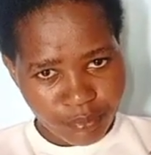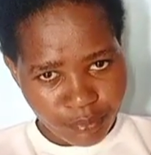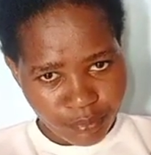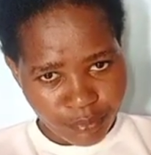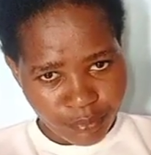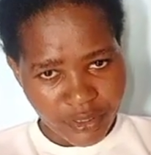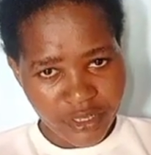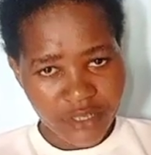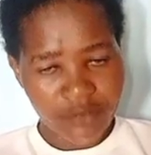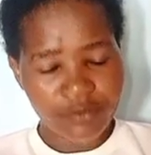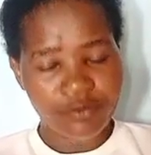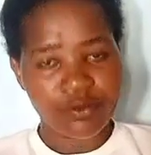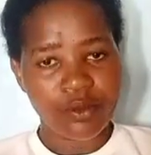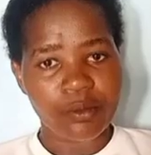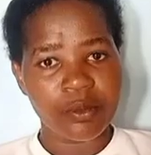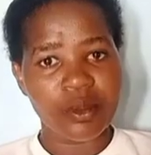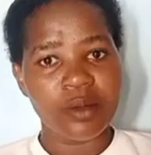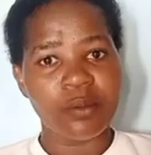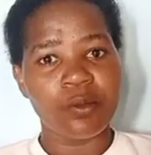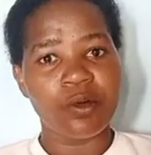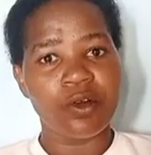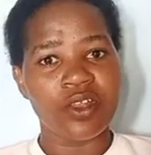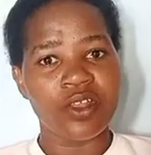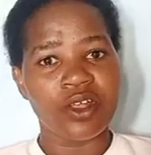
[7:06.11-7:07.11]
bring for me
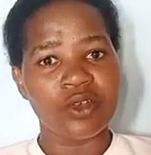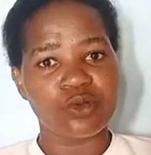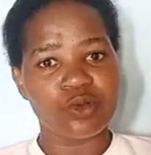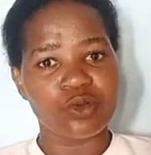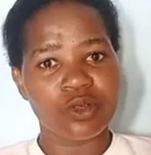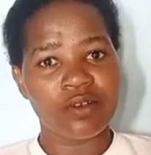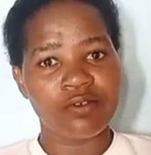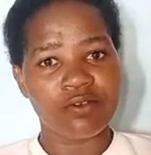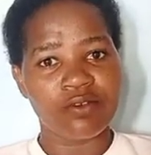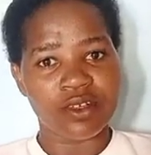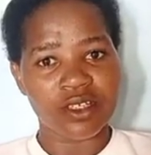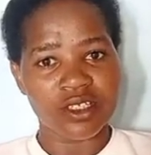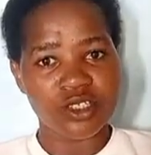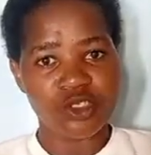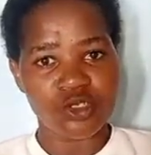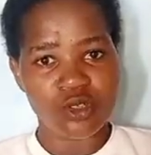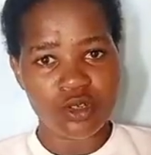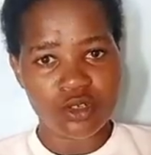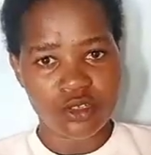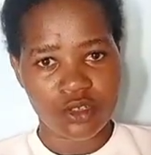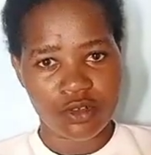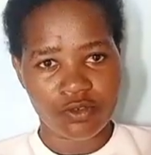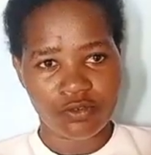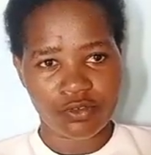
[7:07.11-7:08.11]
more than 12
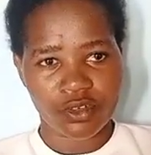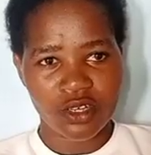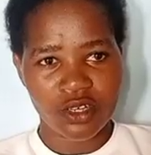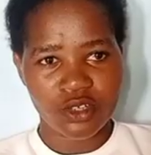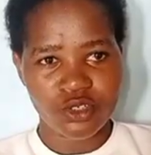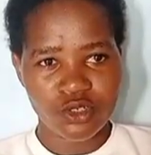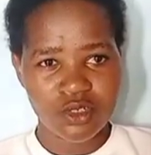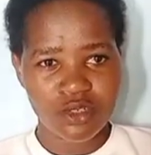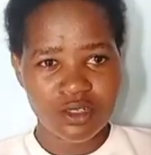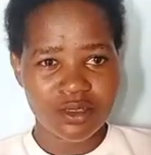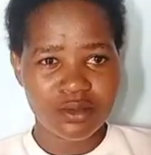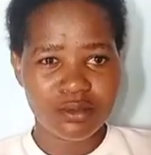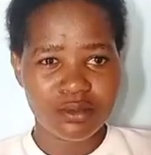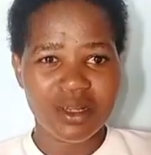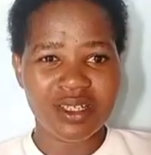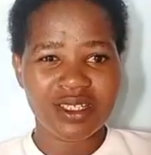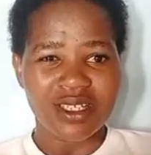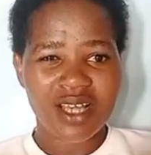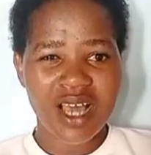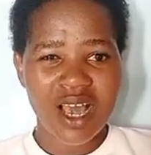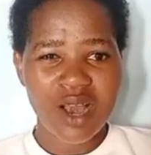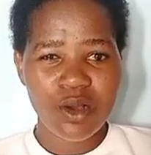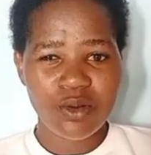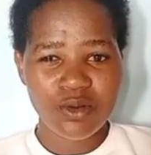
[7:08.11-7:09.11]
legions of angels? But
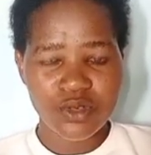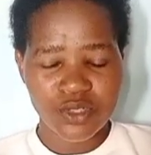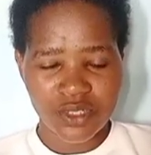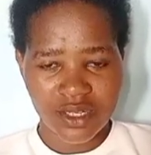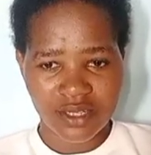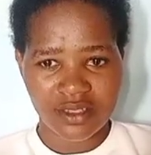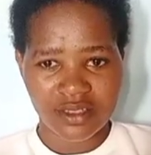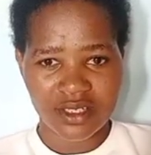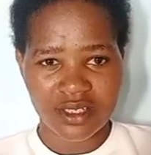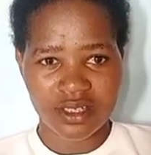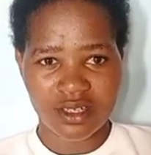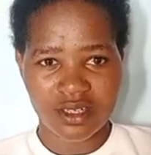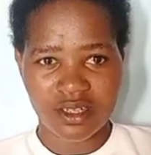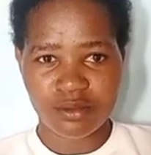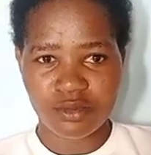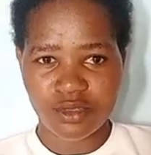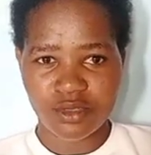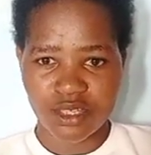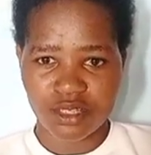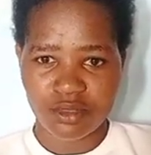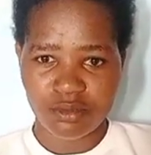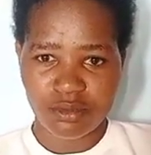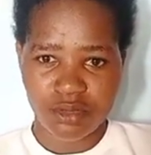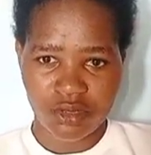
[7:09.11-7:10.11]
how shall the
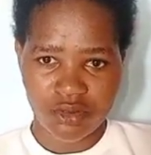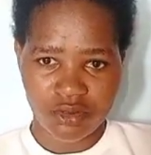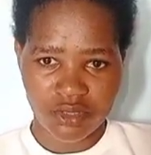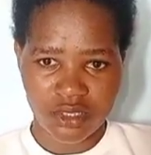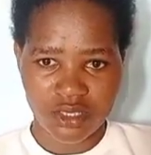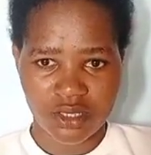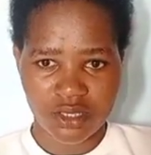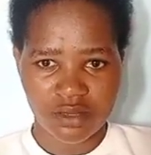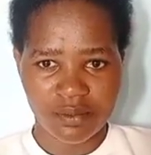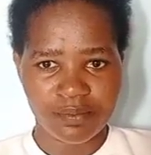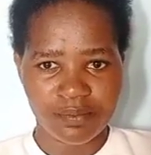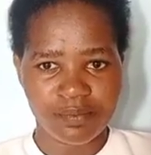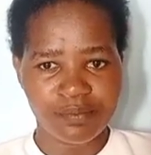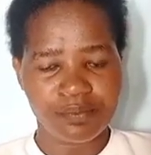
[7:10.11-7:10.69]
scriptures be written?"